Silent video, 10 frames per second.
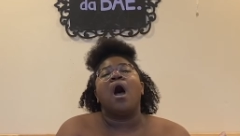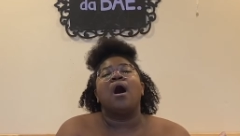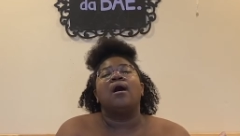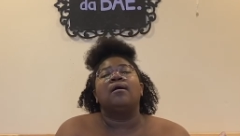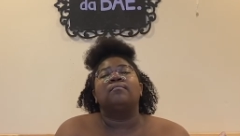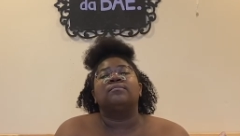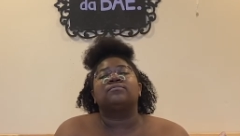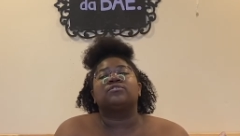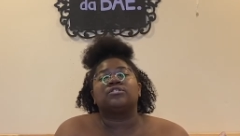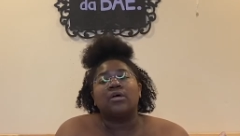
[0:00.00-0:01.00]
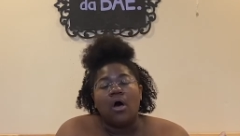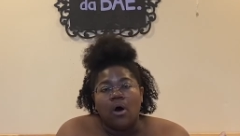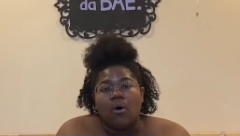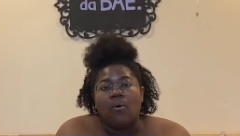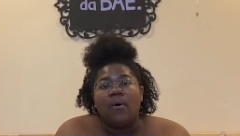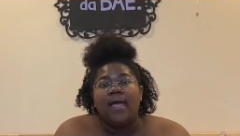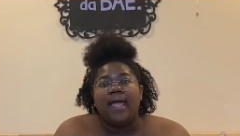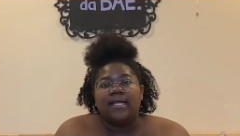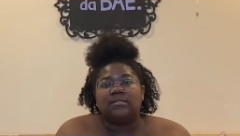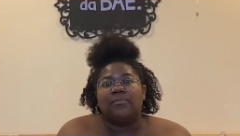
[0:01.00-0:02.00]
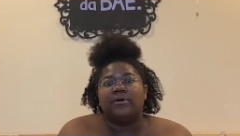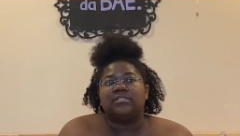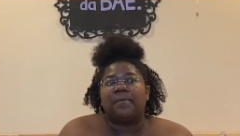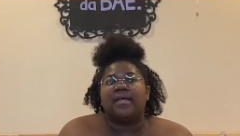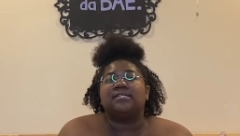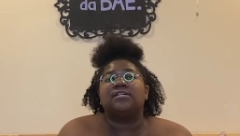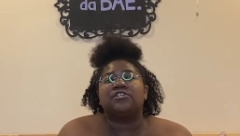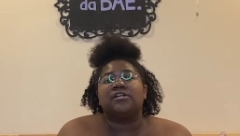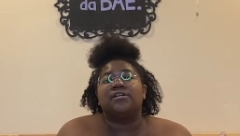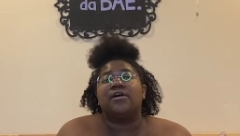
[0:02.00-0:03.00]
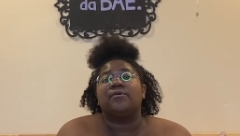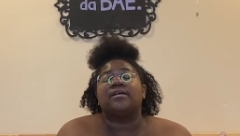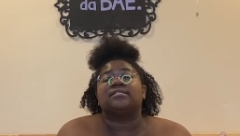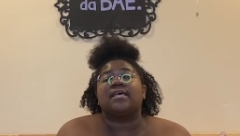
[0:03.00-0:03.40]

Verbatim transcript: Um, so it's important to pay attention and notice.